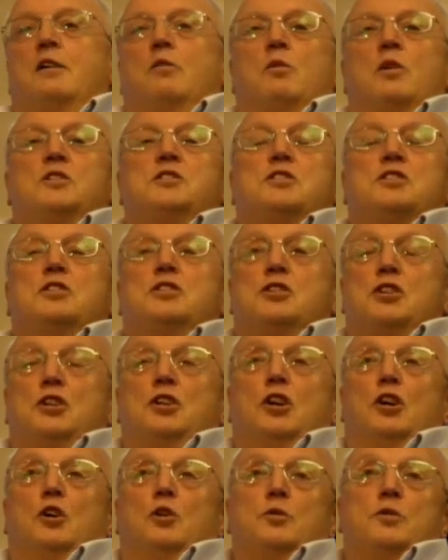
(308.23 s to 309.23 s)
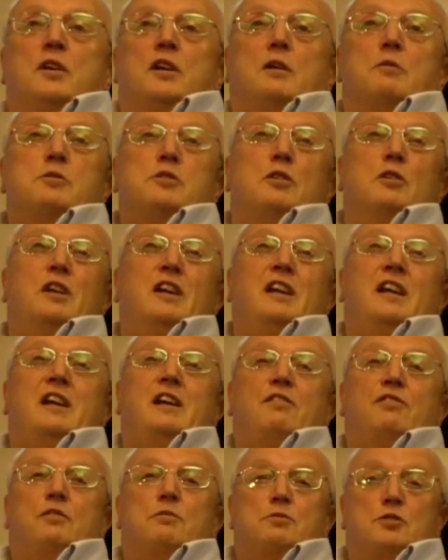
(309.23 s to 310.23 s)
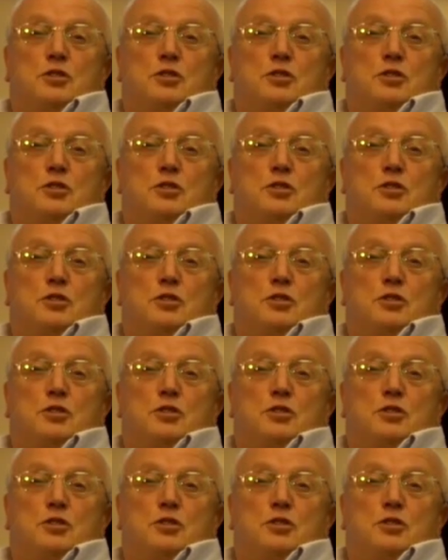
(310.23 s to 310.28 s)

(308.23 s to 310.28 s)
I wanted to know that I was going to get it from